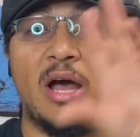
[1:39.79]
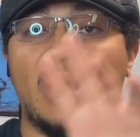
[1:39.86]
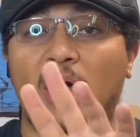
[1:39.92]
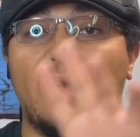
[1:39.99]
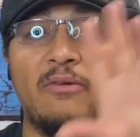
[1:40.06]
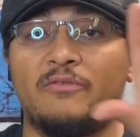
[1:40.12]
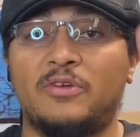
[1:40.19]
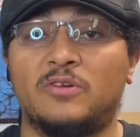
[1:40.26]

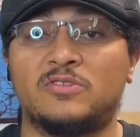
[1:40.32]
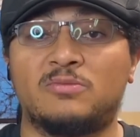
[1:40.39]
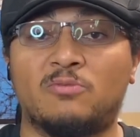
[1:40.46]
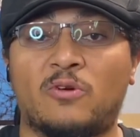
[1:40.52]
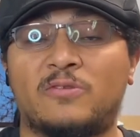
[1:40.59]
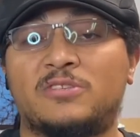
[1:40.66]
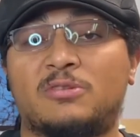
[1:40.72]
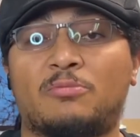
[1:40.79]
of those
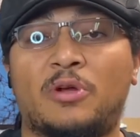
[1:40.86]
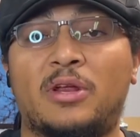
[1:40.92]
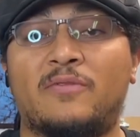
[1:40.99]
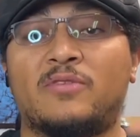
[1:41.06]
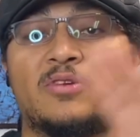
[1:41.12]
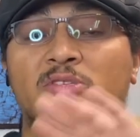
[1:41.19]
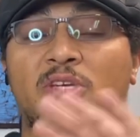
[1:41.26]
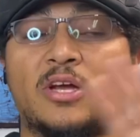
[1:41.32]
morphs and breeding for
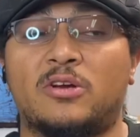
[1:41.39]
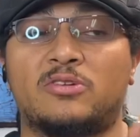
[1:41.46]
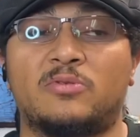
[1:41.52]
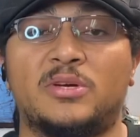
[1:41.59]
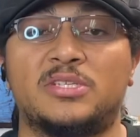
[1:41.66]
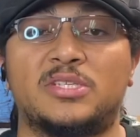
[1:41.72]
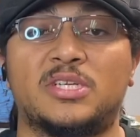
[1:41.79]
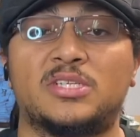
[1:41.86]
those
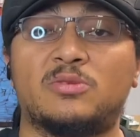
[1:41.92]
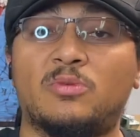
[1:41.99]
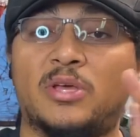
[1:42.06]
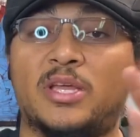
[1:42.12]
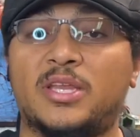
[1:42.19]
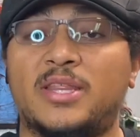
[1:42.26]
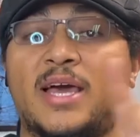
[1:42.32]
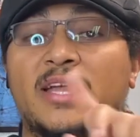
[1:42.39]
characteristics. And we'll
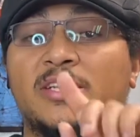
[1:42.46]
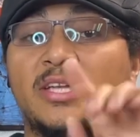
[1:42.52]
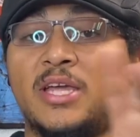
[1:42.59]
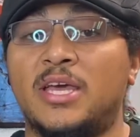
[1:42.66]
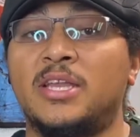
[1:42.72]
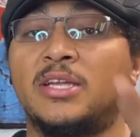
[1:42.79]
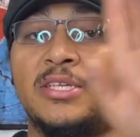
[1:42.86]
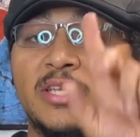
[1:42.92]
get to that
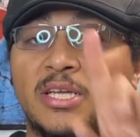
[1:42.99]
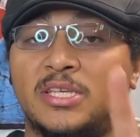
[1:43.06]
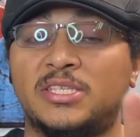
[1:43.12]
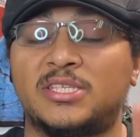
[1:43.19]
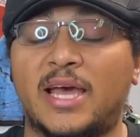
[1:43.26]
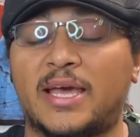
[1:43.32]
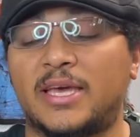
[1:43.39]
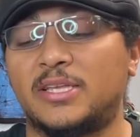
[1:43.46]
in a
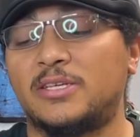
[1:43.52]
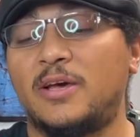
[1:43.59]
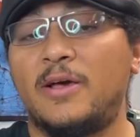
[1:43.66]
second.